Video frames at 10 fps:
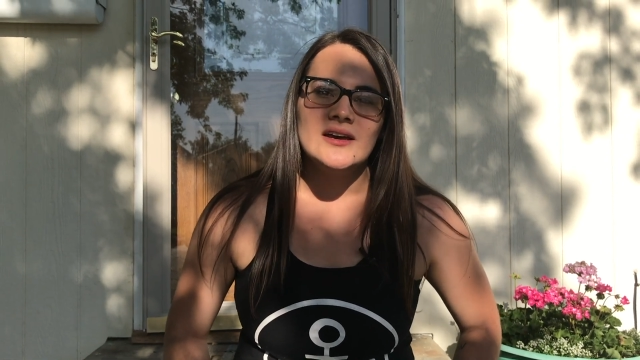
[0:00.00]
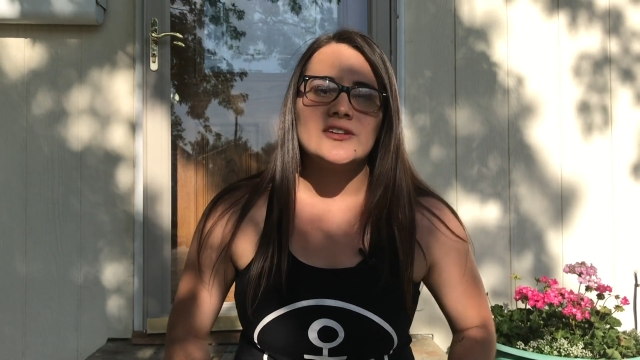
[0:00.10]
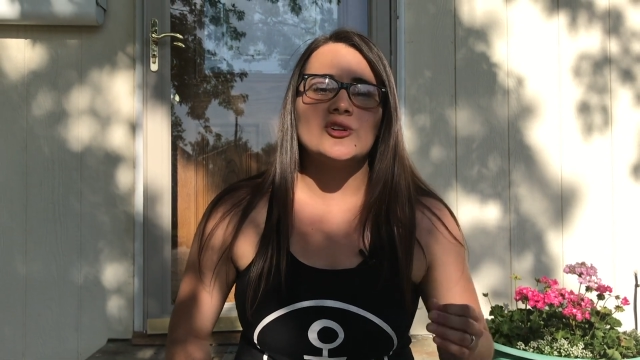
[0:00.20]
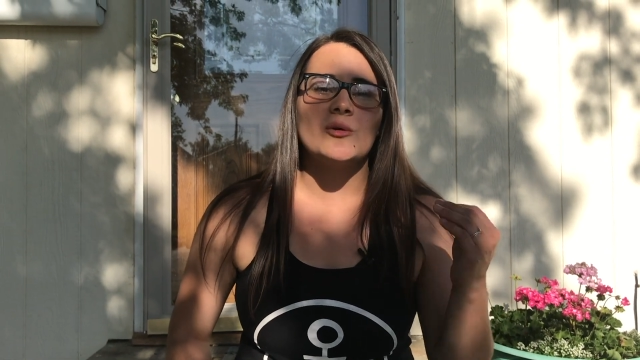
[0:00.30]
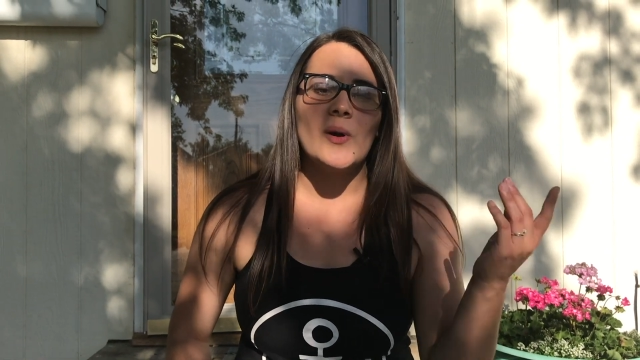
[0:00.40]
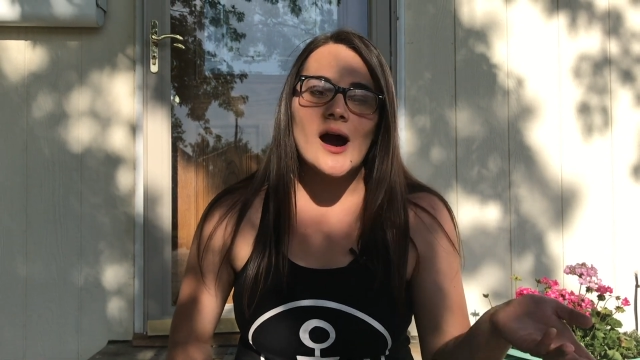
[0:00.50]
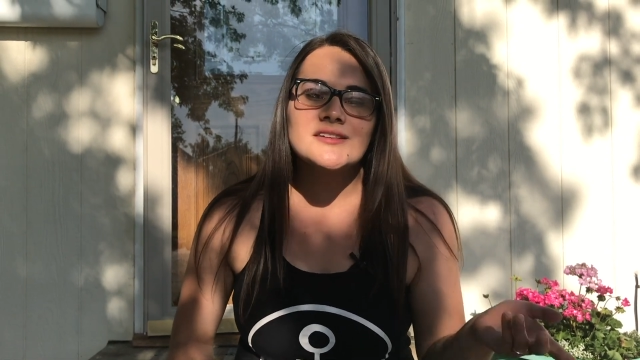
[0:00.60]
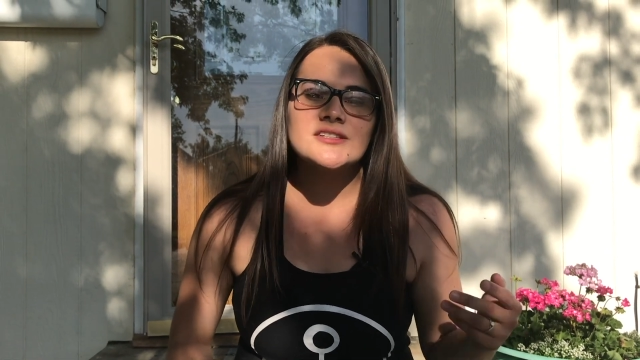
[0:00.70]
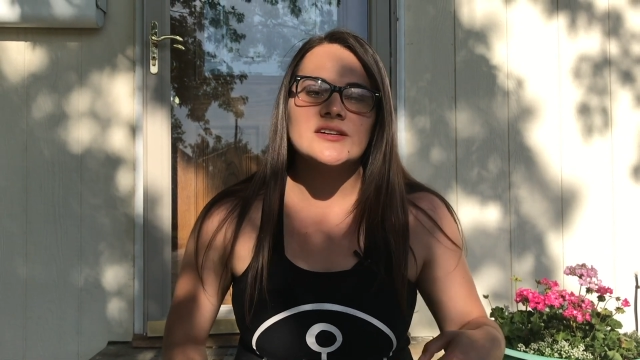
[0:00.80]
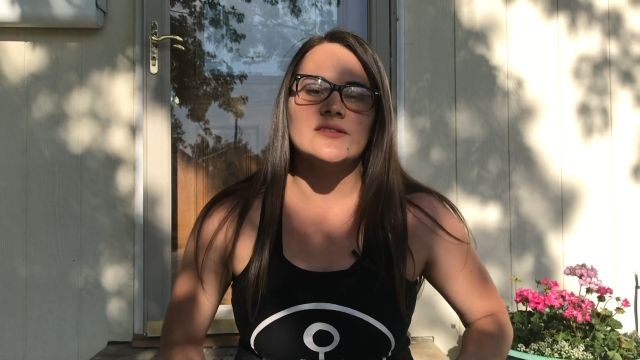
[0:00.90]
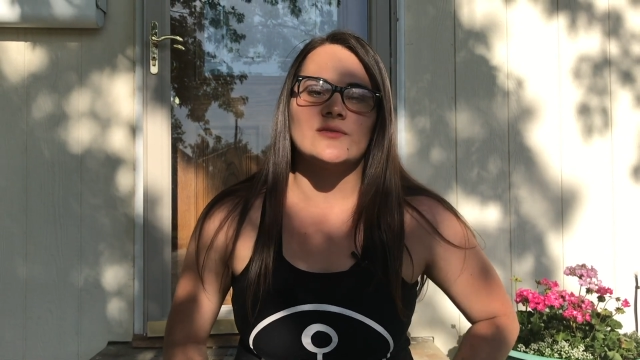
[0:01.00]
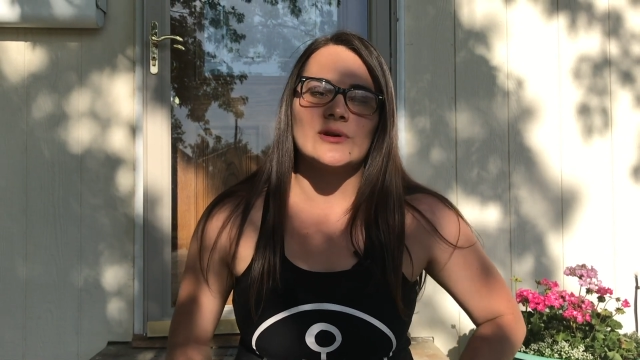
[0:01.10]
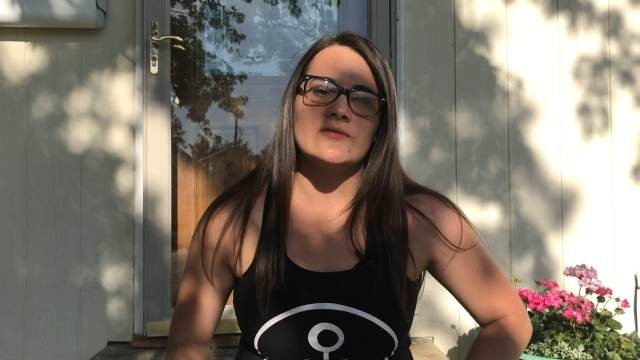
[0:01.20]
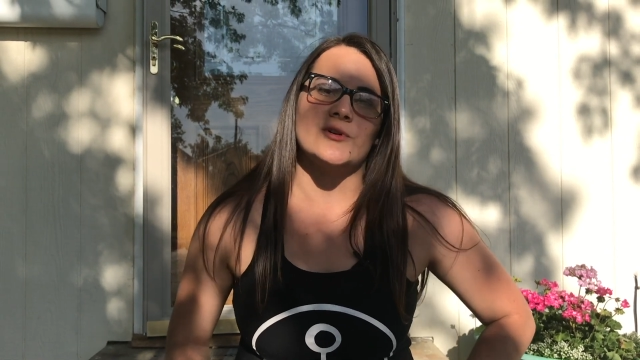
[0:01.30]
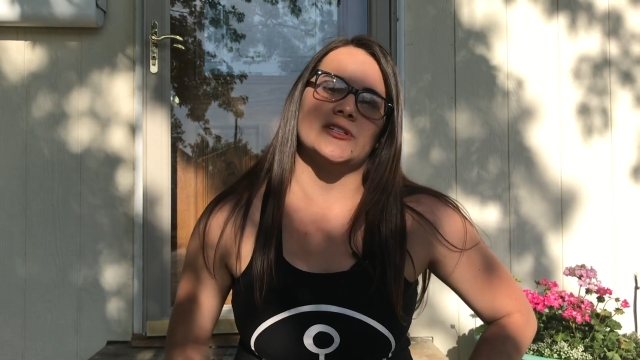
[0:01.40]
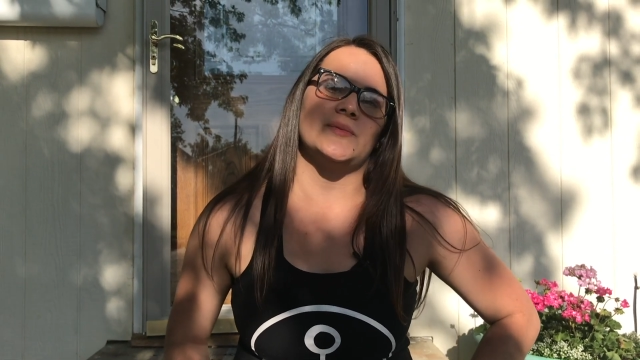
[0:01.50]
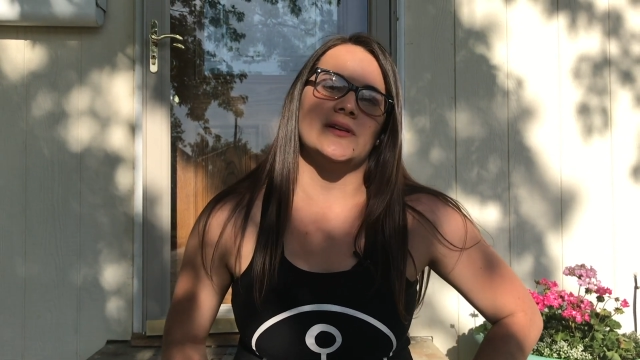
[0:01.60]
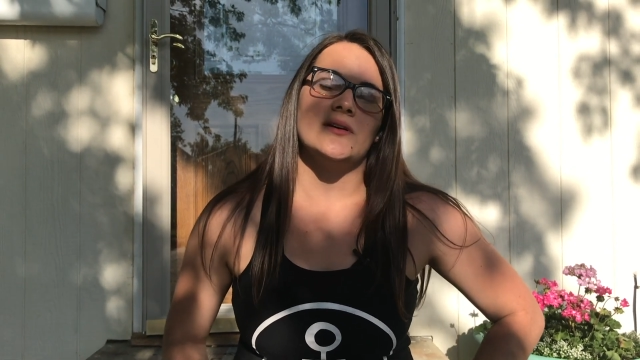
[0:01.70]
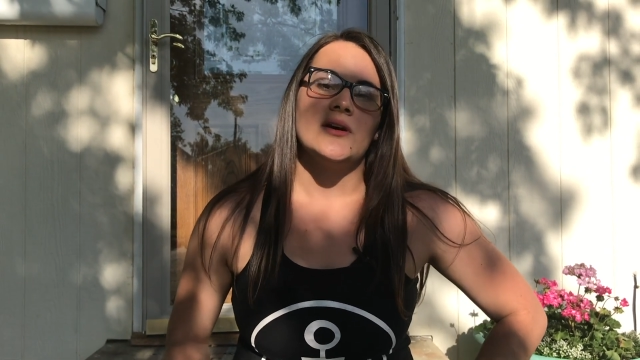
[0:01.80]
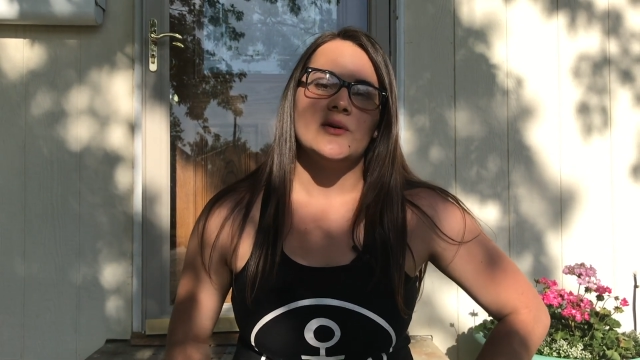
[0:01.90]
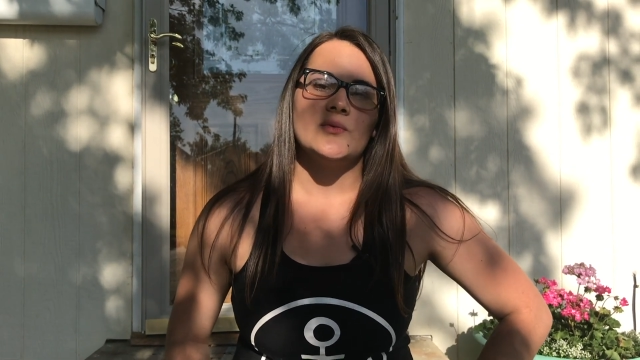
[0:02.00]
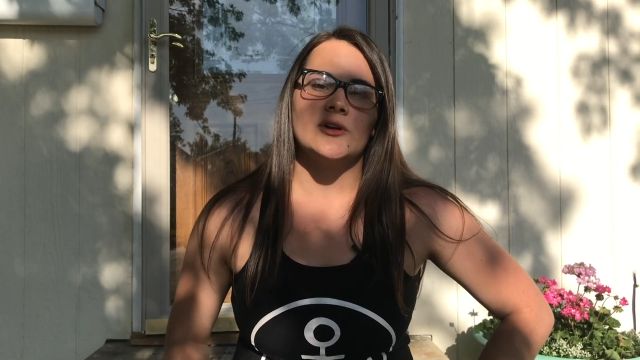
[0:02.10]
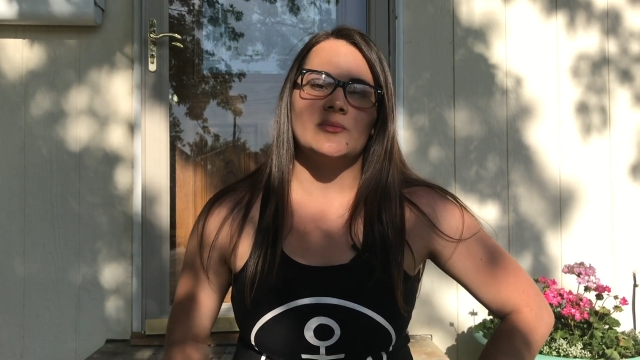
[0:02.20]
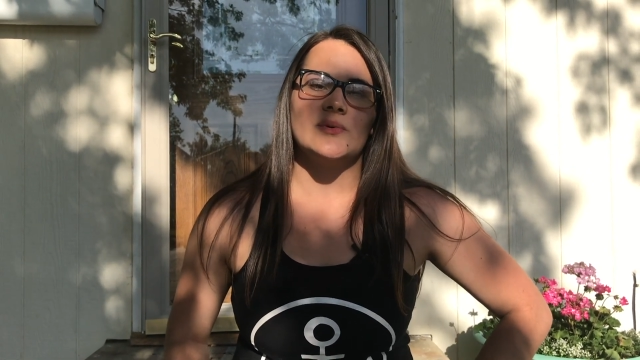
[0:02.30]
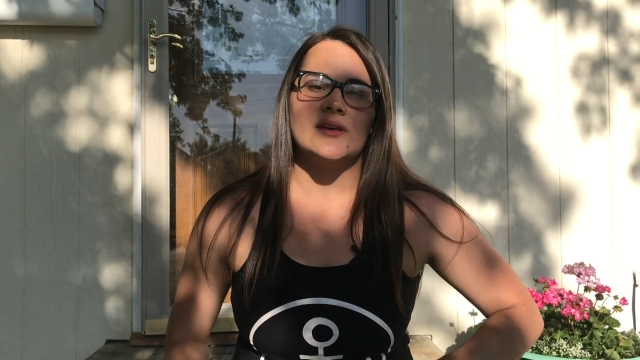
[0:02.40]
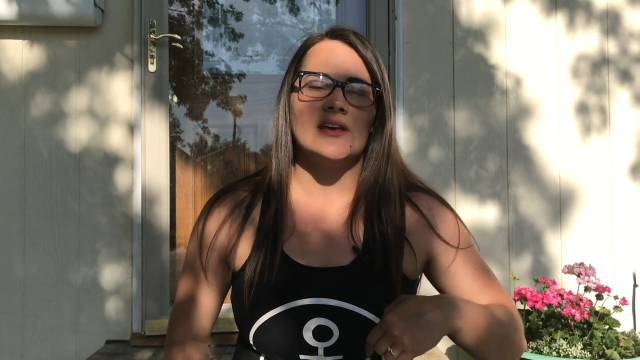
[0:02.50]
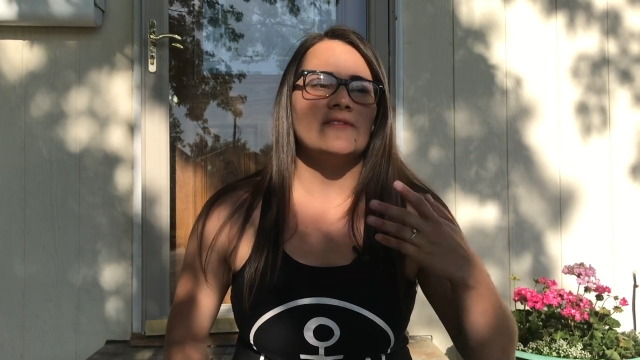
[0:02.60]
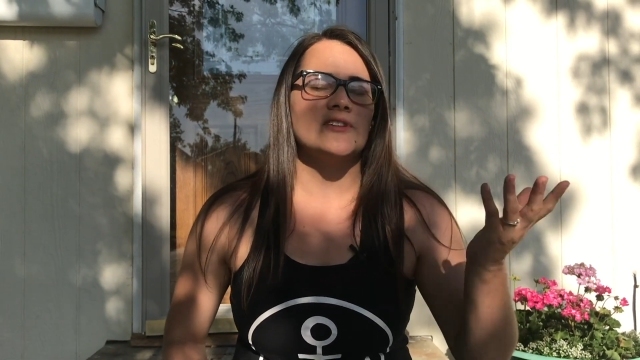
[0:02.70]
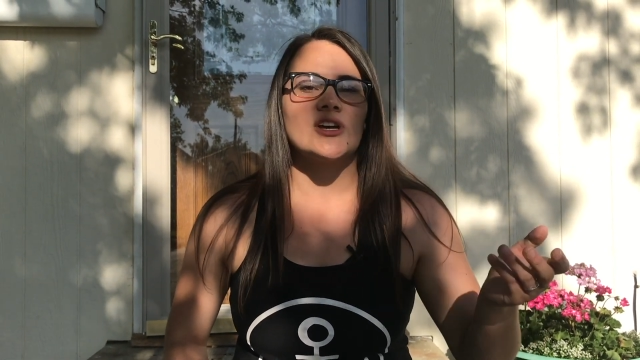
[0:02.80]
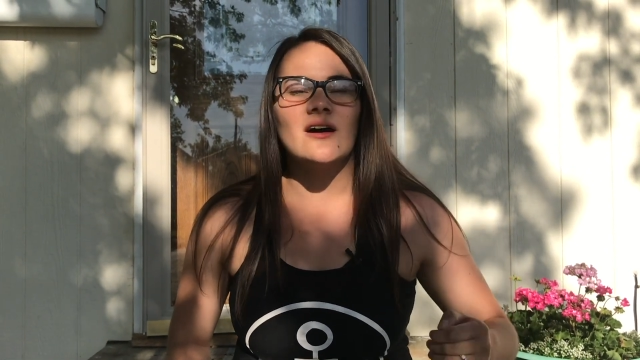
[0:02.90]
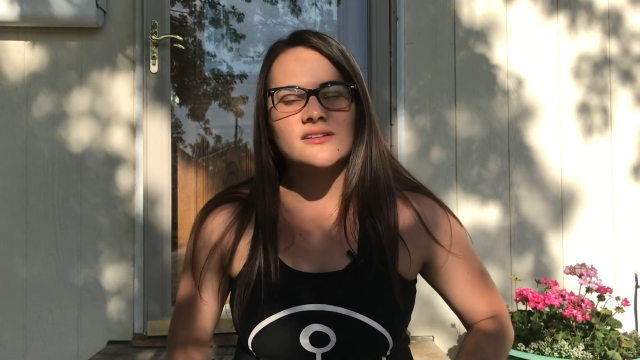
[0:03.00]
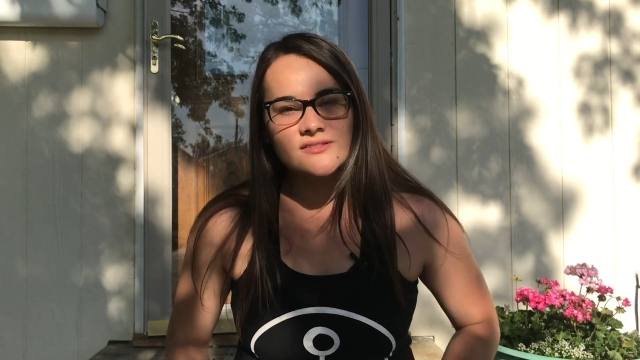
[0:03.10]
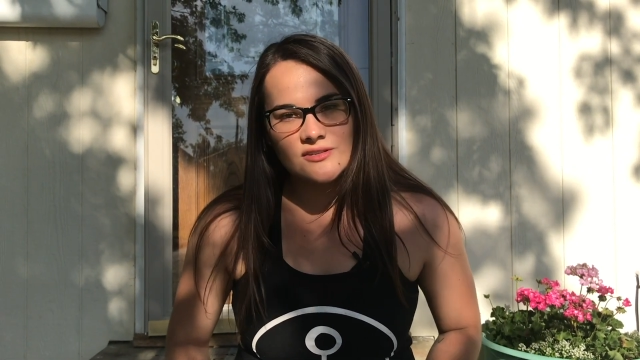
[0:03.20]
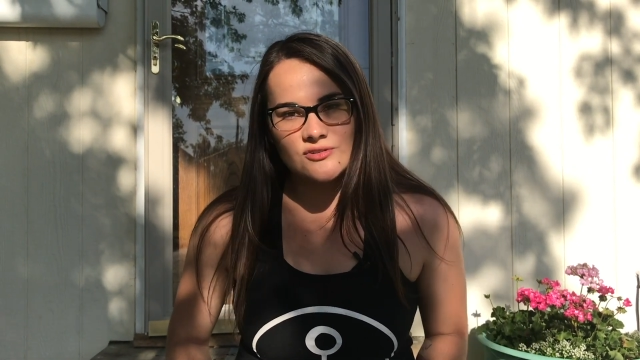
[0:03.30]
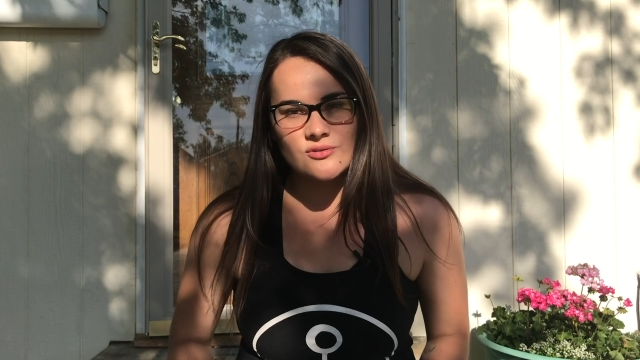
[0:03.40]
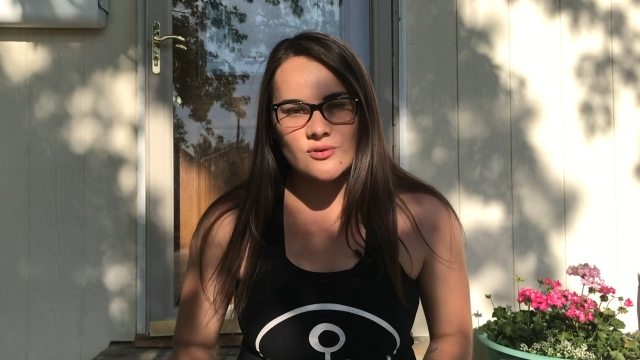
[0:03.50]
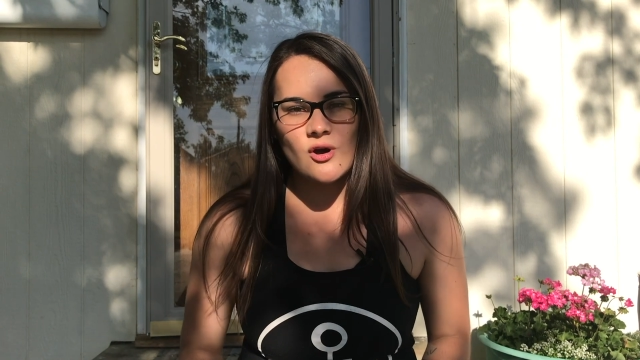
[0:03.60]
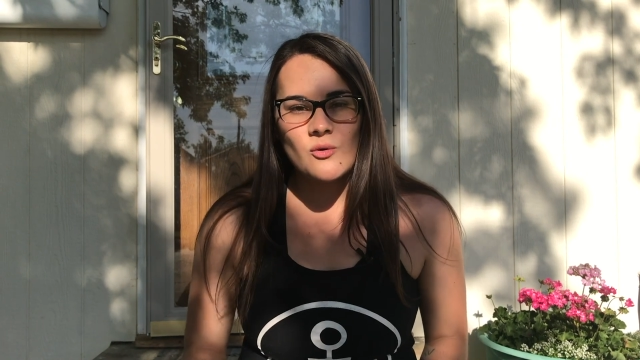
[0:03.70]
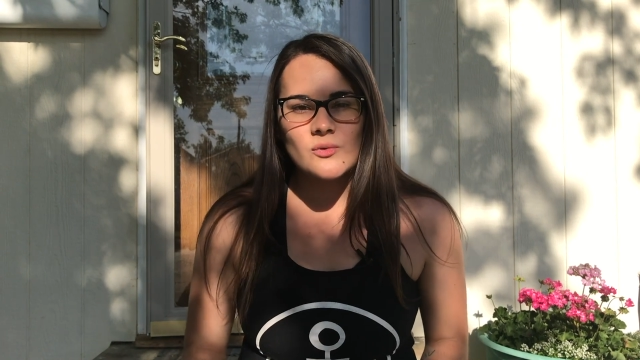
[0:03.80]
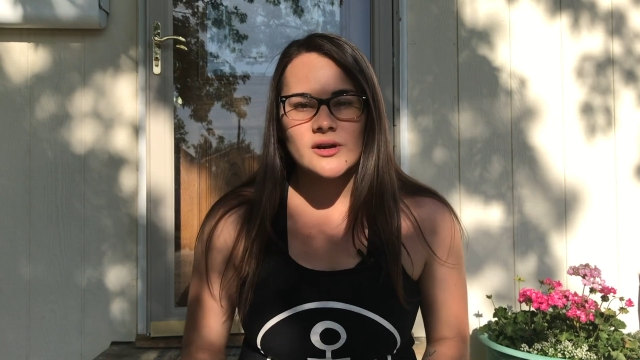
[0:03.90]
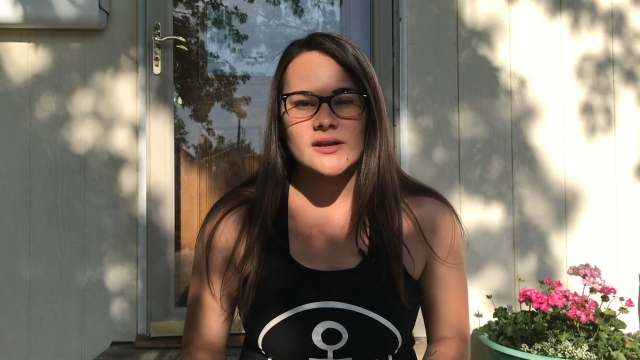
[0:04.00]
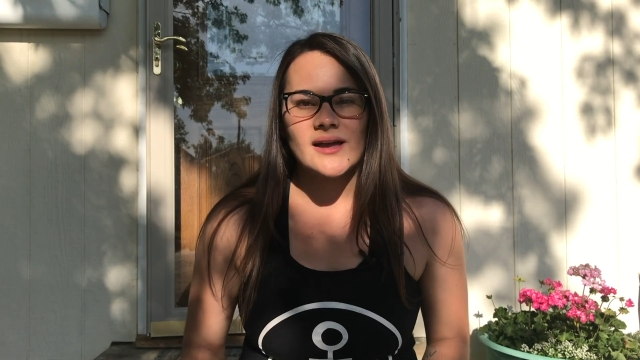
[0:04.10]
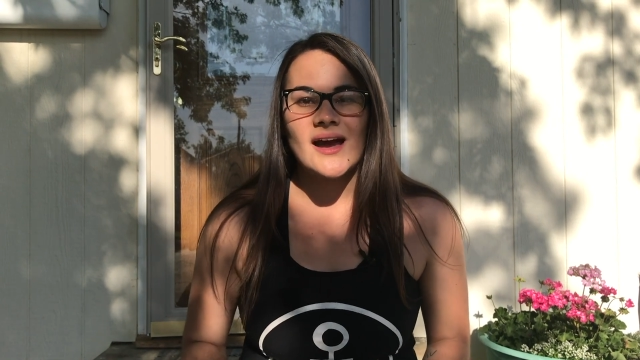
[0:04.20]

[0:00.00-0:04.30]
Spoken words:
So a positive reinforcement would be if a child doesn't do their homework,